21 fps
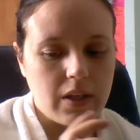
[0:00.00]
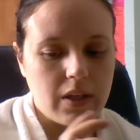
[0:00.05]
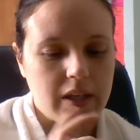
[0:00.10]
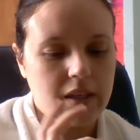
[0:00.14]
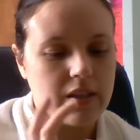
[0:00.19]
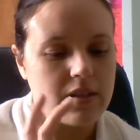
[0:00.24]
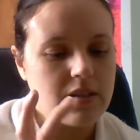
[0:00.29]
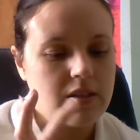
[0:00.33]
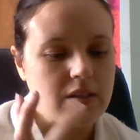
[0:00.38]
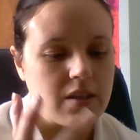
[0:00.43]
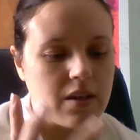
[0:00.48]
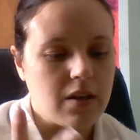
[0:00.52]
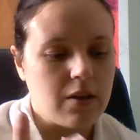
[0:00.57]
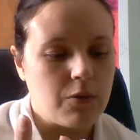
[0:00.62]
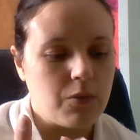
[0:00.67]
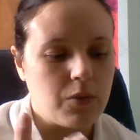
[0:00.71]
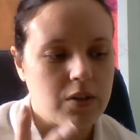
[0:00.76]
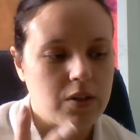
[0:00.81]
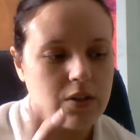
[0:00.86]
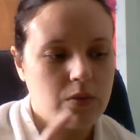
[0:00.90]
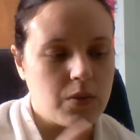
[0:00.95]
like I
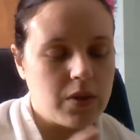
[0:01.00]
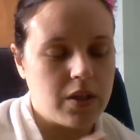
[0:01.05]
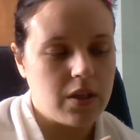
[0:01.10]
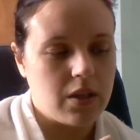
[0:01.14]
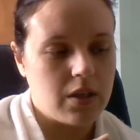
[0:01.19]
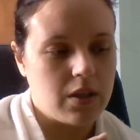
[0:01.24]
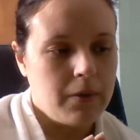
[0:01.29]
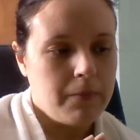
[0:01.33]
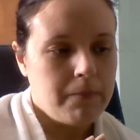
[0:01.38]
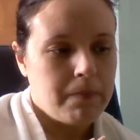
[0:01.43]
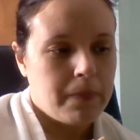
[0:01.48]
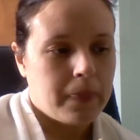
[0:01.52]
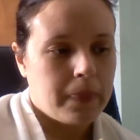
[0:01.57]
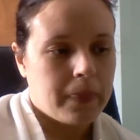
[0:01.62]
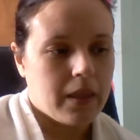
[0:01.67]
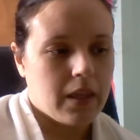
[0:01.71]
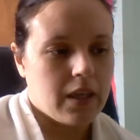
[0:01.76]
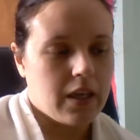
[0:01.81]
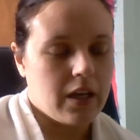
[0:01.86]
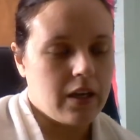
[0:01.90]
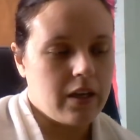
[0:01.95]
said, once we
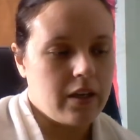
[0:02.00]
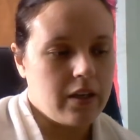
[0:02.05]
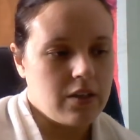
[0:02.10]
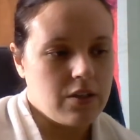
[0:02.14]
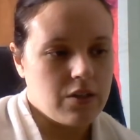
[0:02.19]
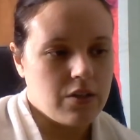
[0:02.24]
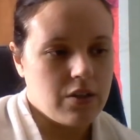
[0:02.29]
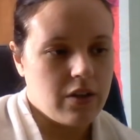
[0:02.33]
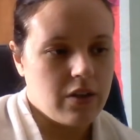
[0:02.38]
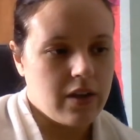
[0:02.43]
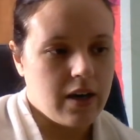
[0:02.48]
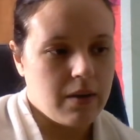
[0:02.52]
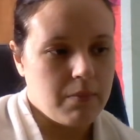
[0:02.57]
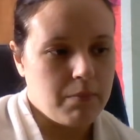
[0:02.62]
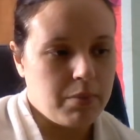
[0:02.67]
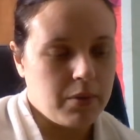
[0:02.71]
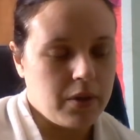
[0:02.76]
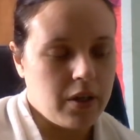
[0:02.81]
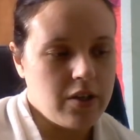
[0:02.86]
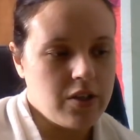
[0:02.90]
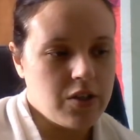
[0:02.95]
get into that
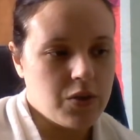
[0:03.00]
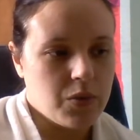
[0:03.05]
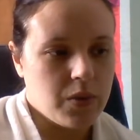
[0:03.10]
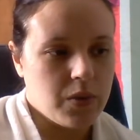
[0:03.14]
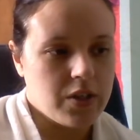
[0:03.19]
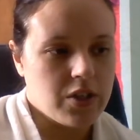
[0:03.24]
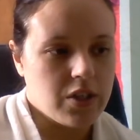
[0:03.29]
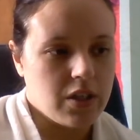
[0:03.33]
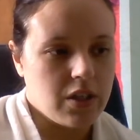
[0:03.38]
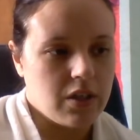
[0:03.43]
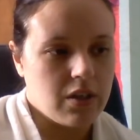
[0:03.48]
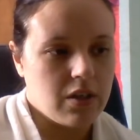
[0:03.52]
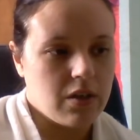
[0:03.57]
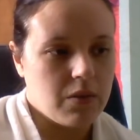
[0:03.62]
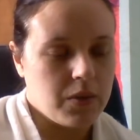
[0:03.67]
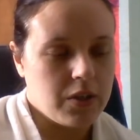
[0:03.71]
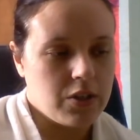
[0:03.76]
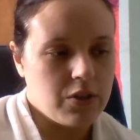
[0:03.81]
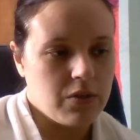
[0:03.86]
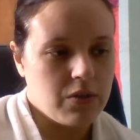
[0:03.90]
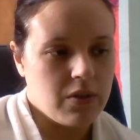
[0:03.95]
blood switching and
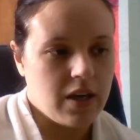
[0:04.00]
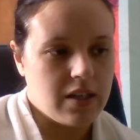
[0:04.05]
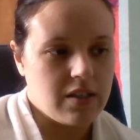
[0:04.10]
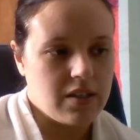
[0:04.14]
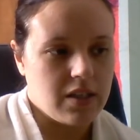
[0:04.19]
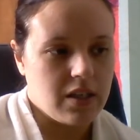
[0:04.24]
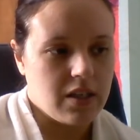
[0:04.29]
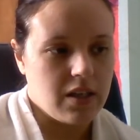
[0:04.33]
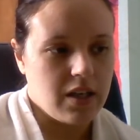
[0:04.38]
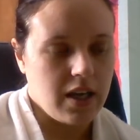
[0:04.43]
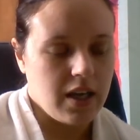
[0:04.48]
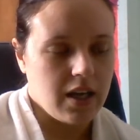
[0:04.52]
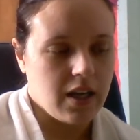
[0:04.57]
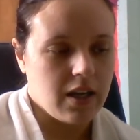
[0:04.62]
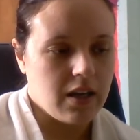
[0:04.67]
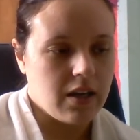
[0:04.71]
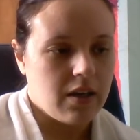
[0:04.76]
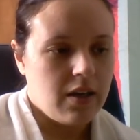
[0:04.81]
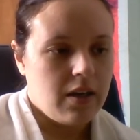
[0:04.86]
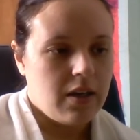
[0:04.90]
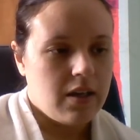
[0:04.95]
we do that
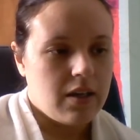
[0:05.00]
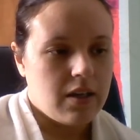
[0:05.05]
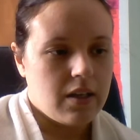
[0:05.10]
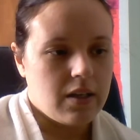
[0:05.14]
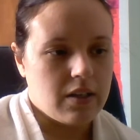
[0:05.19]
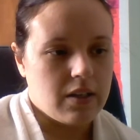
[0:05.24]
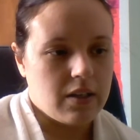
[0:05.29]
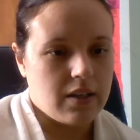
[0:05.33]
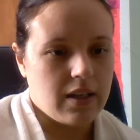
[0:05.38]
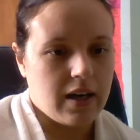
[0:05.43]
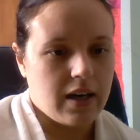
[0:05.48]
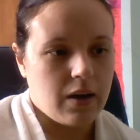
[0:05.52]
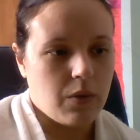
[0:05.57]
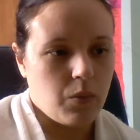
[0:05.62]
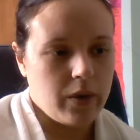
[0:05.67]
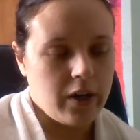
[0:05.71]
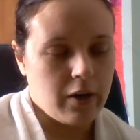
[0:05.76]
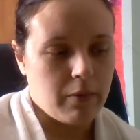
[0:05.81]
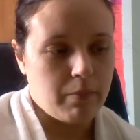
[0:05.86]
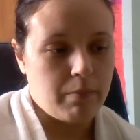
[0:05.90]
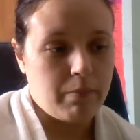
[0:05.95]
DNA, that
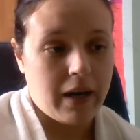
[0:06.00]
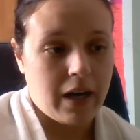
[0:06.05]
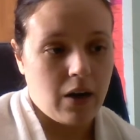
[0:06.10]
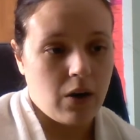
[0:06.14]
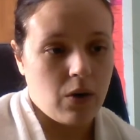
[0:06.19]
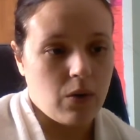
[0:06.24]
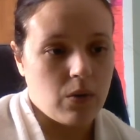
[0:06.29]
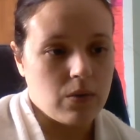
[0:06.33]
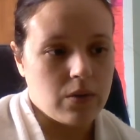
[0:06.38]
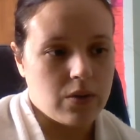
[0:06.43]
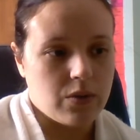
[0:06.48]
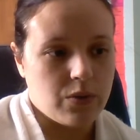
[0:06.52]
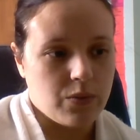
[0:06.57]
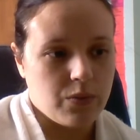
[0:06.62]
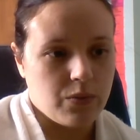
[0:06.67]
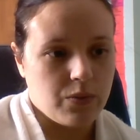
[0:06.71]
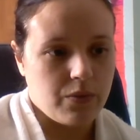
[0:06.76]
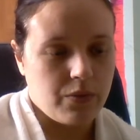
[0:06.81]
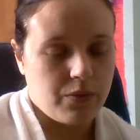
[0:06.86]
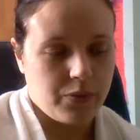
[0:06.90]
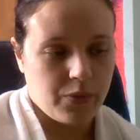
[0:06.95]
we are bound
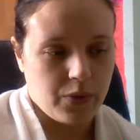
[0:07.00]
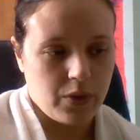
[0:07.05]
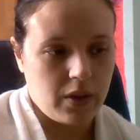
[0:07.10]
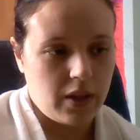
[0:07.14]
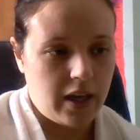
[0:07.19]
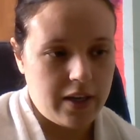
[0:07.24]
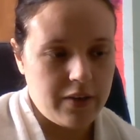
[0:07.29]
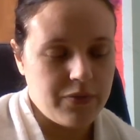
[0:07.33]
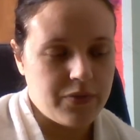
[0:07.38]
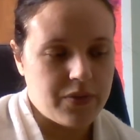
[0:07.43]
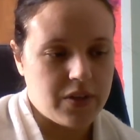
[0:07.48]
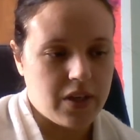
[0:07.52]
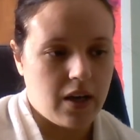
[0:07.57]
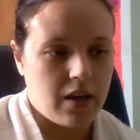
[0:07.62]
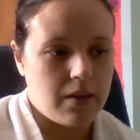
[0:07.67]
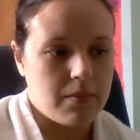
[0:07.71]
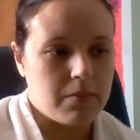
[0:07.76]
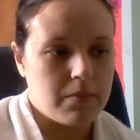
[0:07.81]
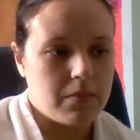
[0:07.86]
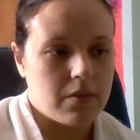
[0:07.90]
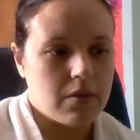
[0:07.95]
for
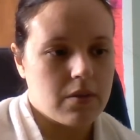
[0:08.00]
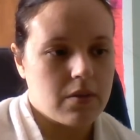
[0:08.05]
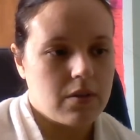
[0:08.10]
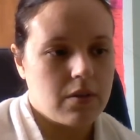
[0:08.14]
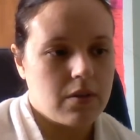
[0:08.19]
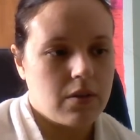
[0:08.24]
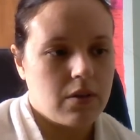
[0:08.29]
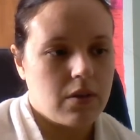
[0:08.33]
lifetimes.